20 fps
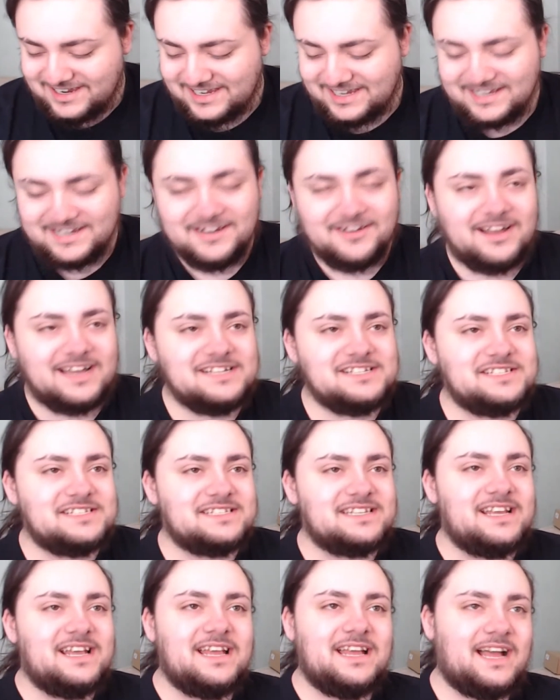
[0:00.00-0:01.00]
All right, you know, I
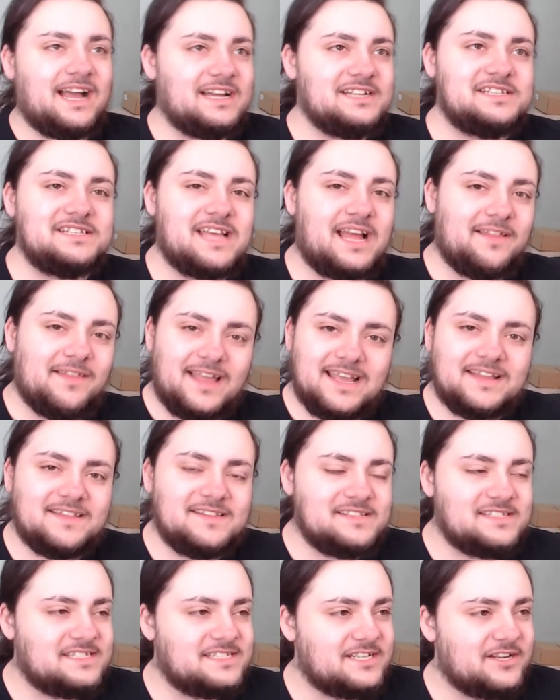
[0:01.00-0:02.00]
just I just I
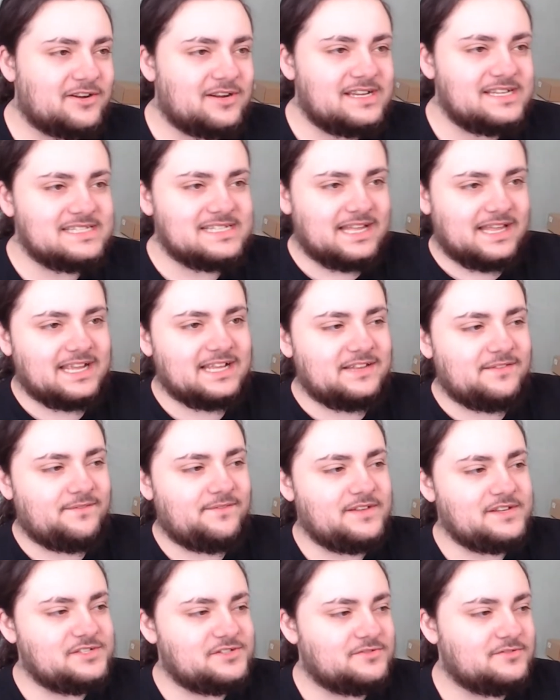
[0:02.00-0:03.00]
like this series. I like the
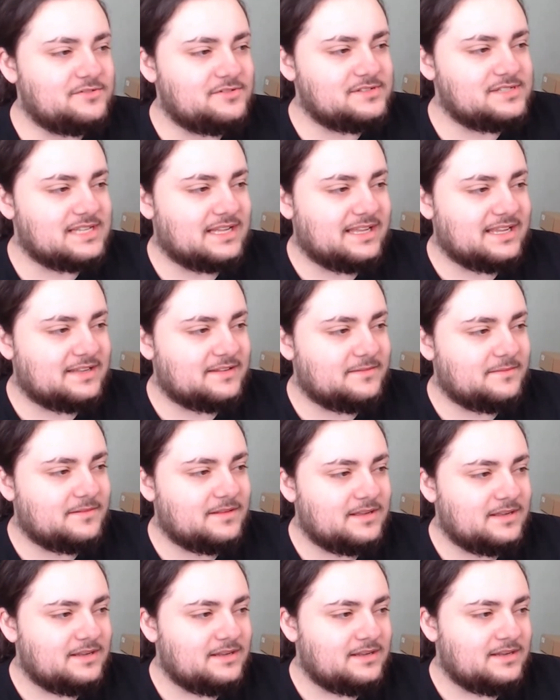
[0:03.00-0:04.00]
visuals. I like the
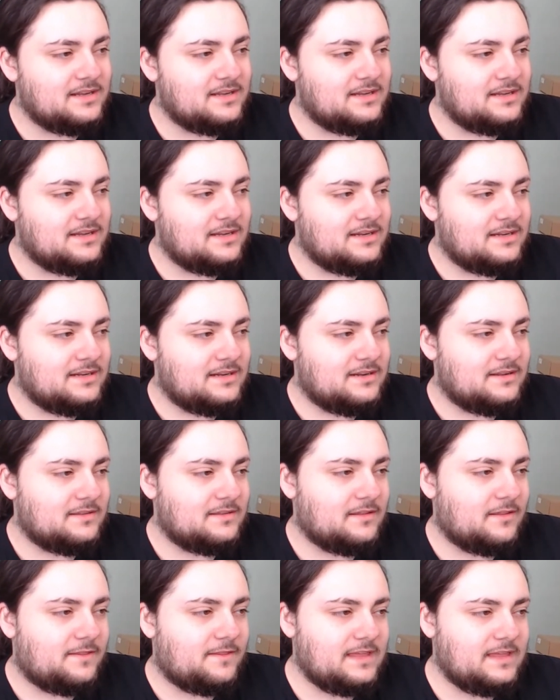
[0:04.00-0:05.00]

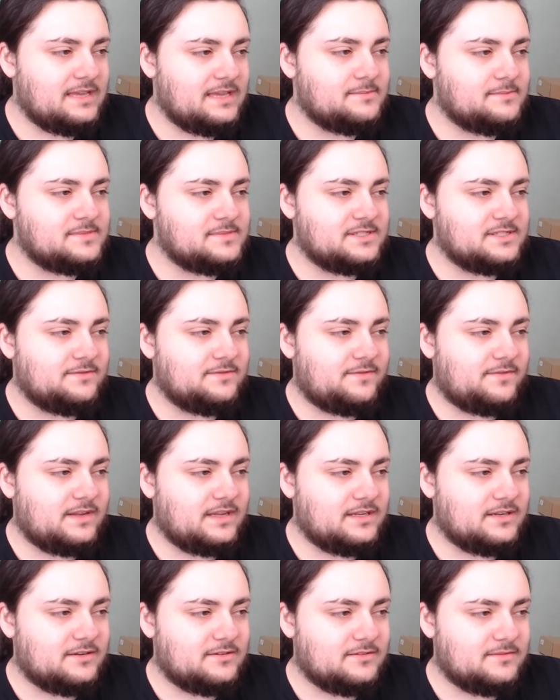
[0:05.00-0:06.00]
the themes of,
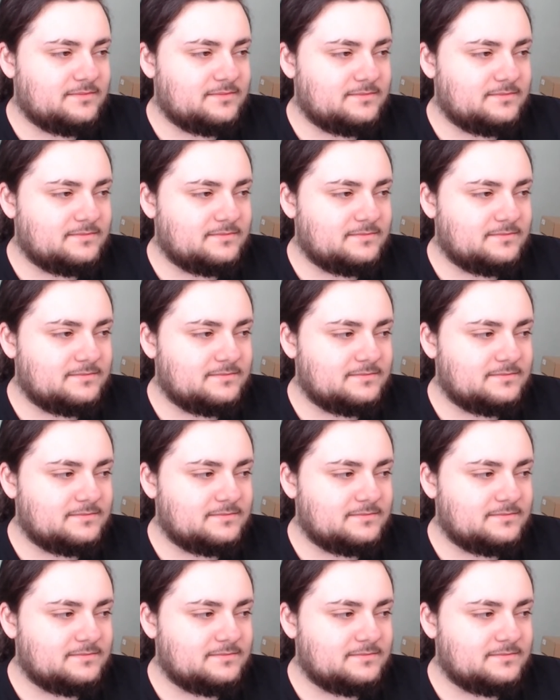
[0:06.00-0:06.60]
you know,